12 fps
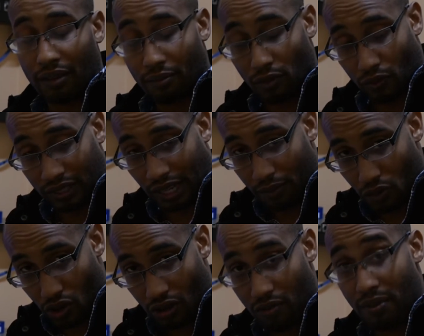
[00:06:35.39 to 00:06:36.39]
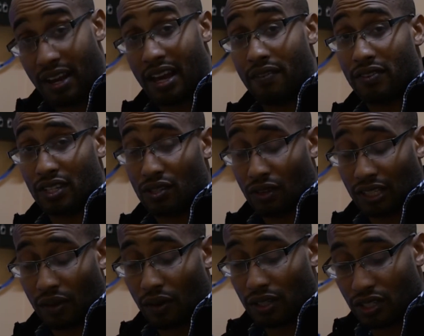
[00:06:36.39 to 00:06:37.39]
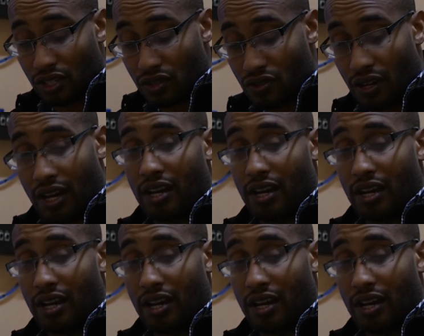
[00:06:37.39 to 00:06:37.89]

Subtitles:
I'm doing in my life, this is what I want to do,